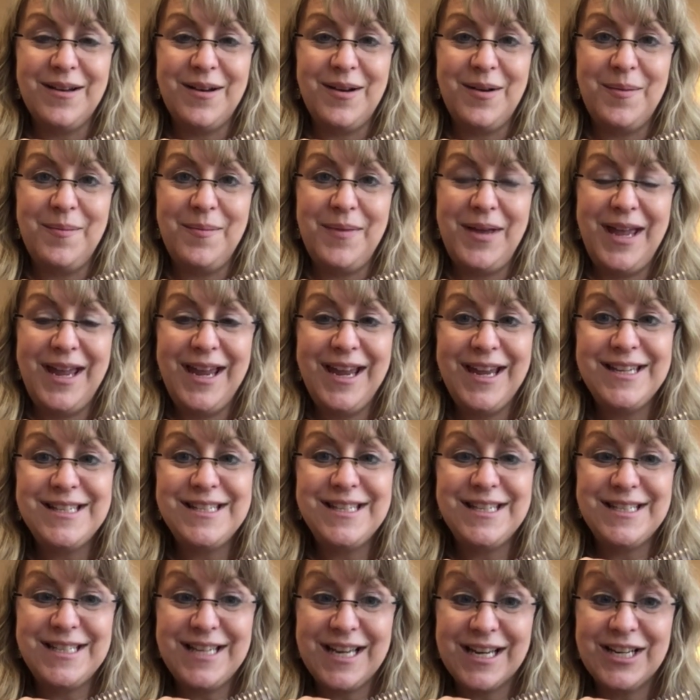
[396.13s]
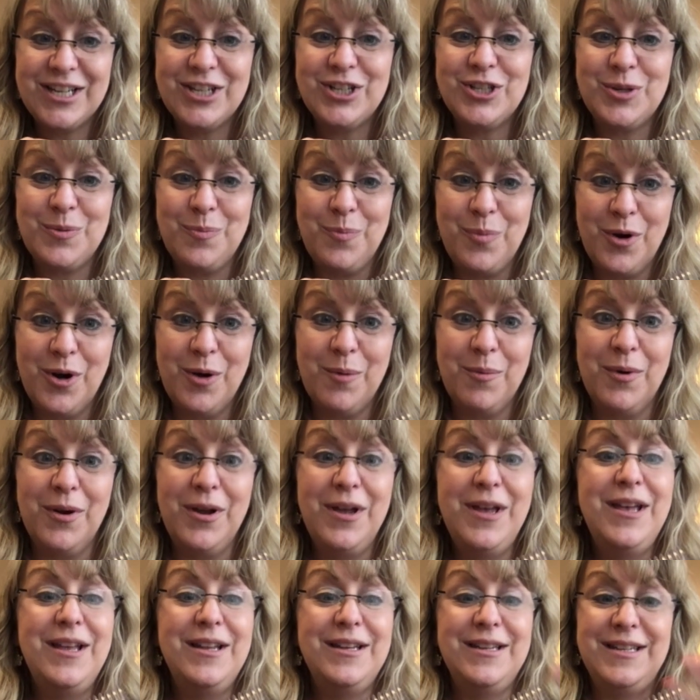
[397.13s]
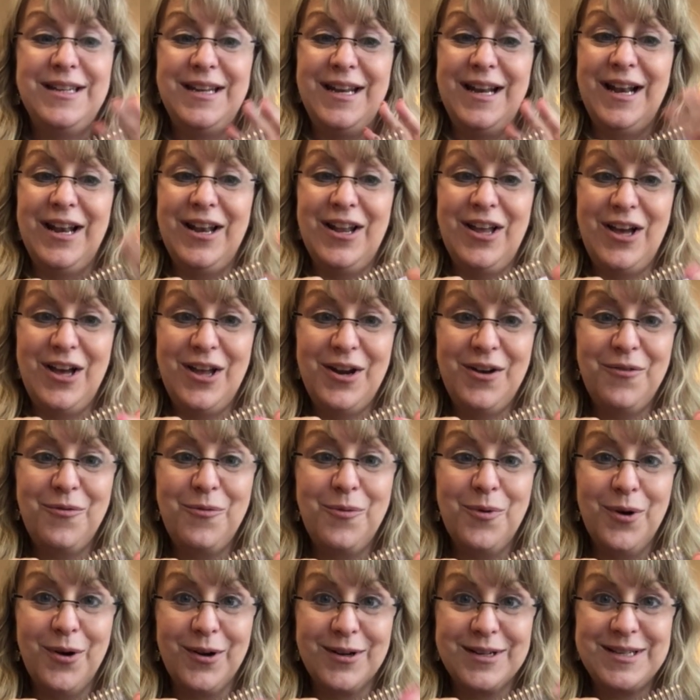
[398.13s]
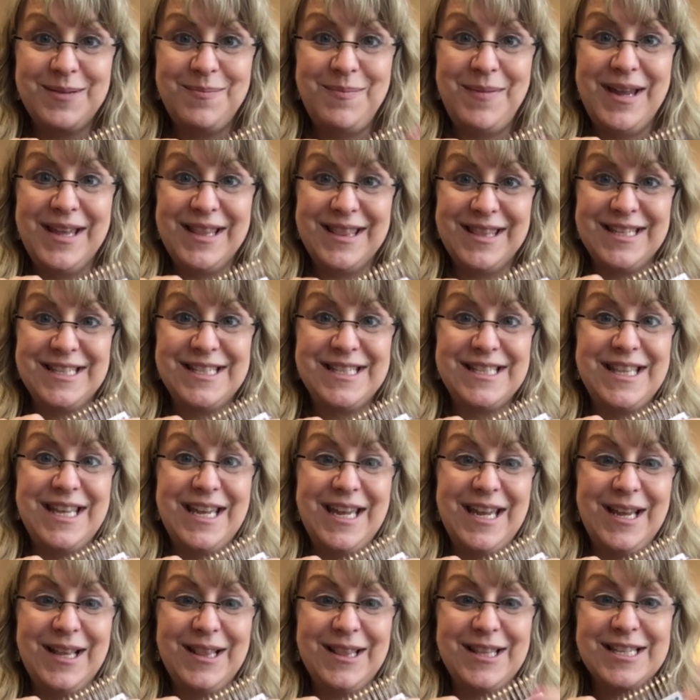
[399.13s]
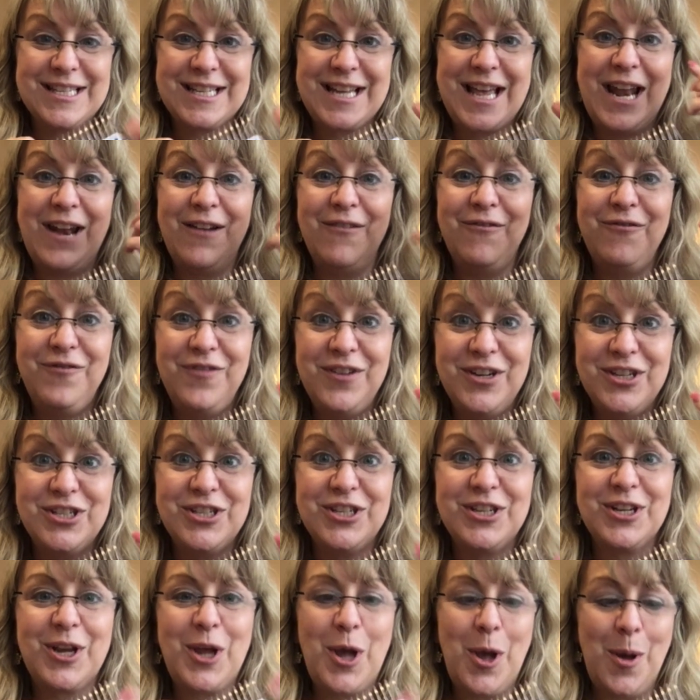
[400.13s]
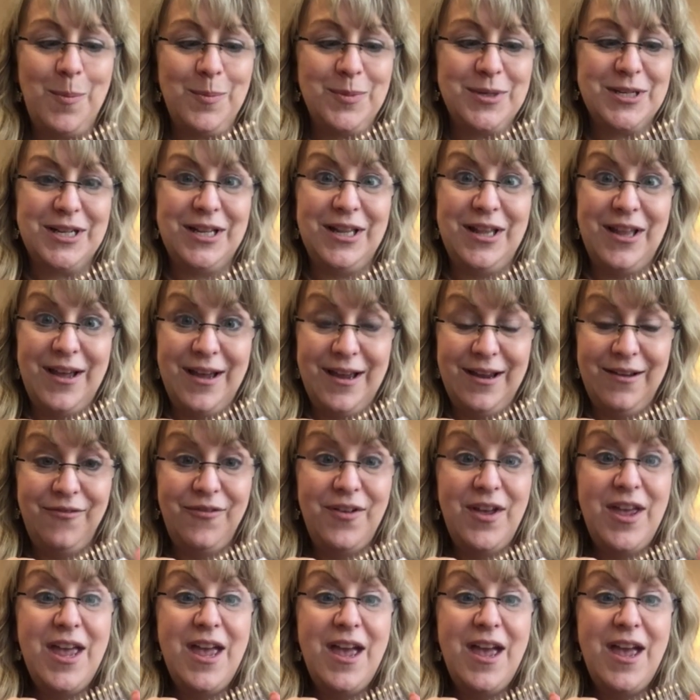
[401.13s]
AAC technician Barbara did a lot of work to make this kind of vision come to life.